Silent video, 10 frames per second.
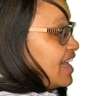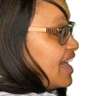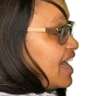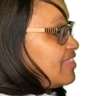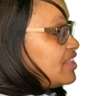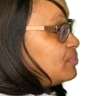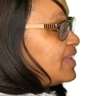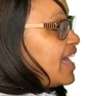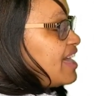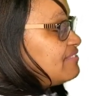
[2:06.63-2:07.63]
And then we
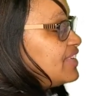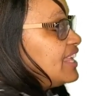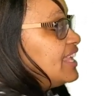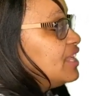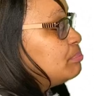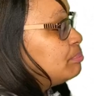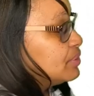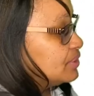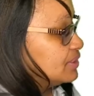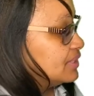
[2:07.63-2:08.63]
have
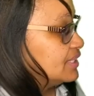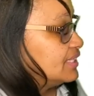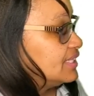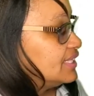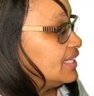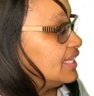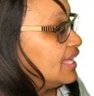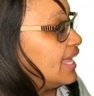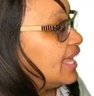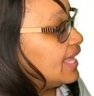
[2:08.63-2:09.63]
able.
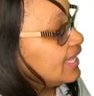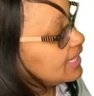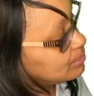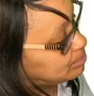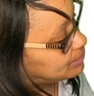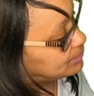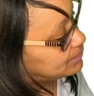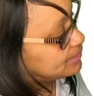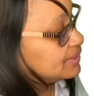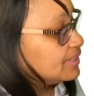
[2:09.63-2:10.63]
Able,
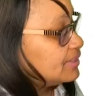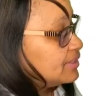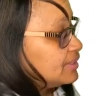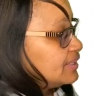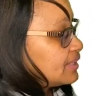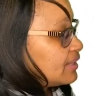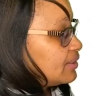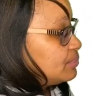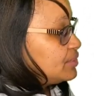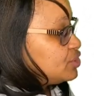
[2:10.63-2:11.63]

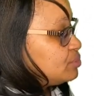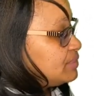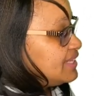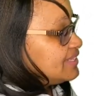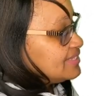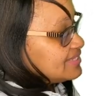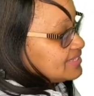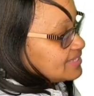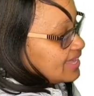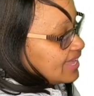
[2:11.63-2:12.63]
which means
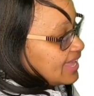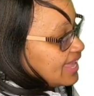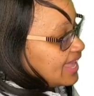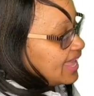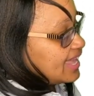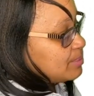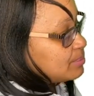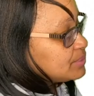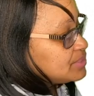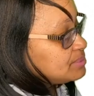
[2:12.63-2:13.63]
able
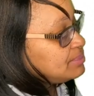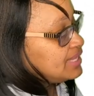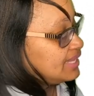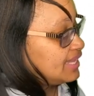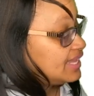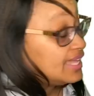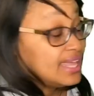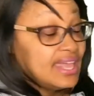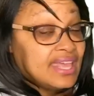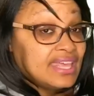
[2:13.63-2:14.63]
to be.
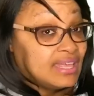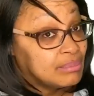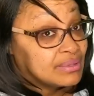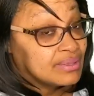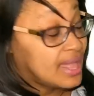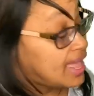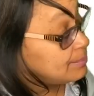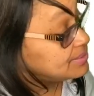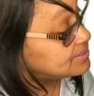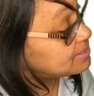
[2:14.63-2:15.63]
Able
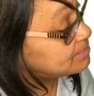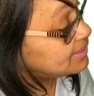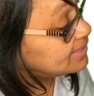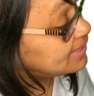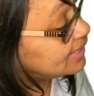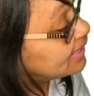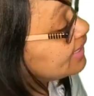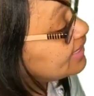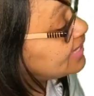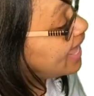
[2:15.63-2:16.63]
happens to be
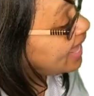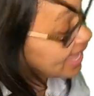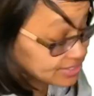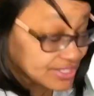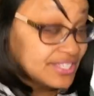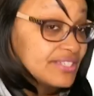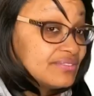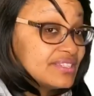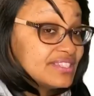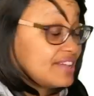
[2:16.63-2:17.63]
an adjective
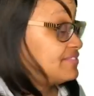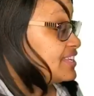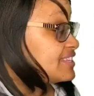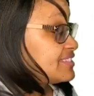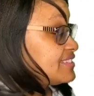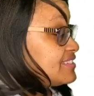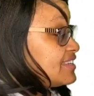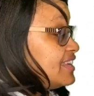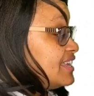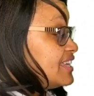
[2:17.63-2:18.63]
suffix.
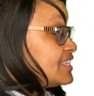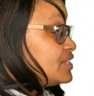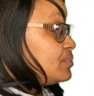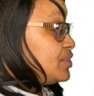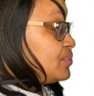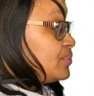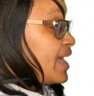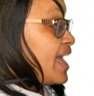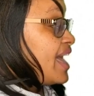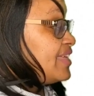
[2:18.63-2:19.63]
So when you
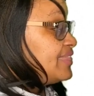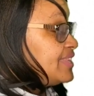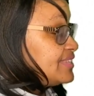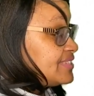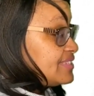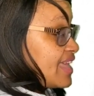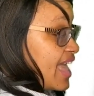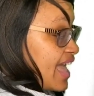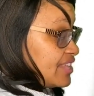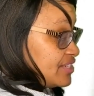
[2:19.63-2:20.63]
add this
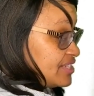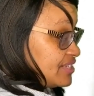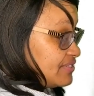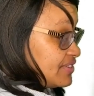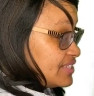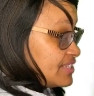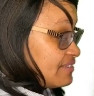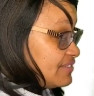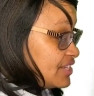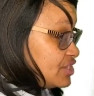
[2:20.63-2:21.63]
adjective
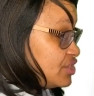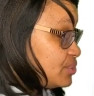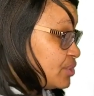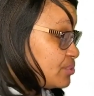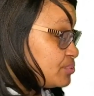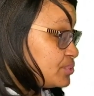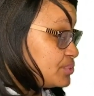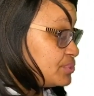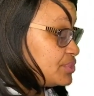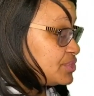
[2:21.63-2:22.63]
suffix to a
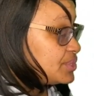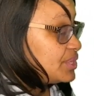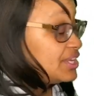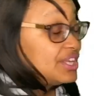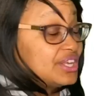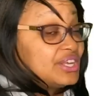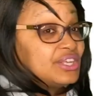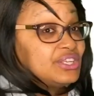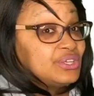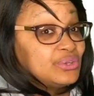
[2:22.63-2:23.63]
root,
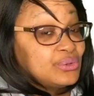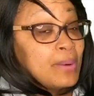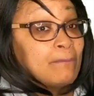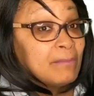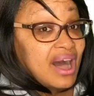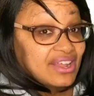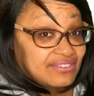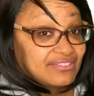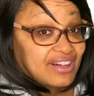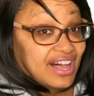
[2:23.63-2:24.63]
you
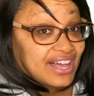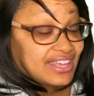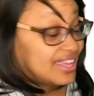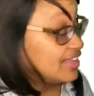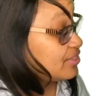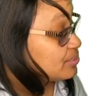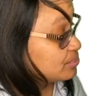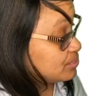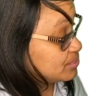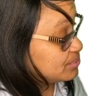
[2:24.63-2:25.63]
modify the
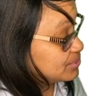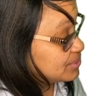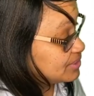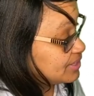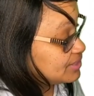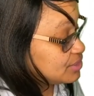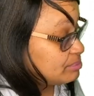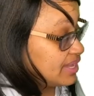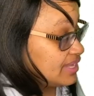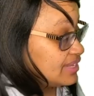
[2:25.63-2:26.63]
root to
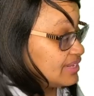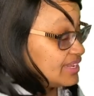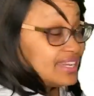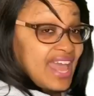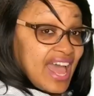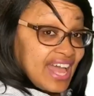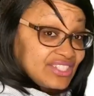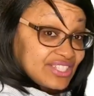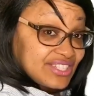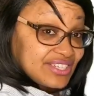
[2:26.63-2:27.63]
make it an
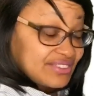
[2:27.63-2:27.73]
adjective.